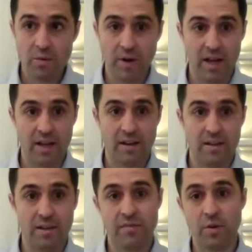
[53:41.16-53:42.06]

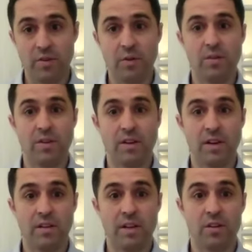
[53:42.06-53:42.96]
when they found out
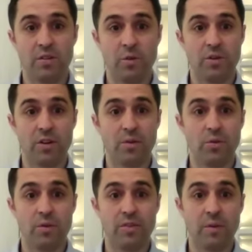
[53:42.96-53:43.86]
they could do their
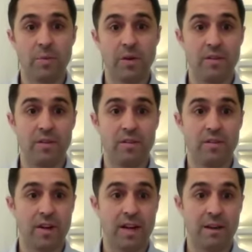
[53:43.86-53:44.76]
course up in
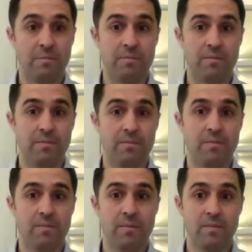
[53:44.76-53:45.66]
um,
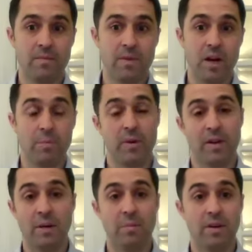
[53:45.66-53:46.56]
up in
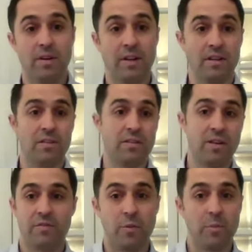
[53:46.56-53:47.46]
Like
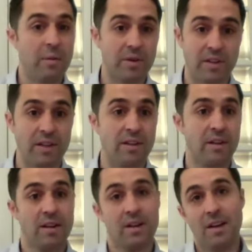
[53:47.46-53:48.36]
they're from
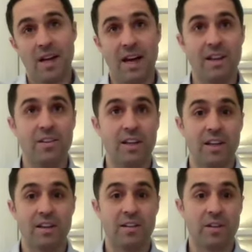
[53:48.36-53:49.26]
Aberdeen and they,
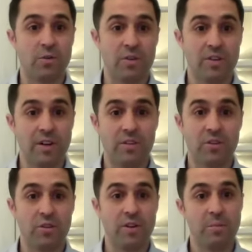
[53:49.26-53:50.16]
they go to
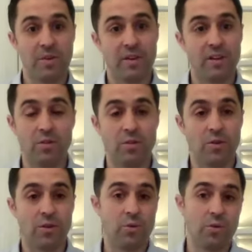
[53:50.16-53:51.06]
Glasgow Uni, but they can do
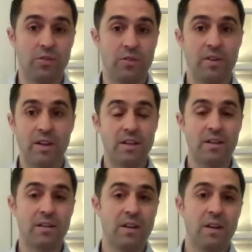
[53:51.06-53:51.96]
their course online.
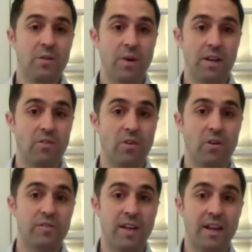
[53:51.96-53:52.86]
And we had a lot
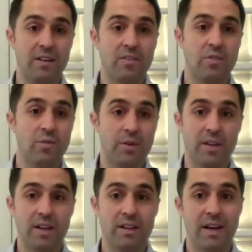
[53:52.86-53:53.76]
of tenants who were
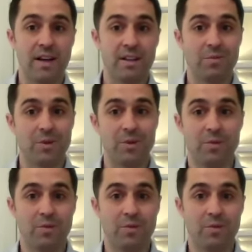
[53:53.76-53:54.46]
like that. Well,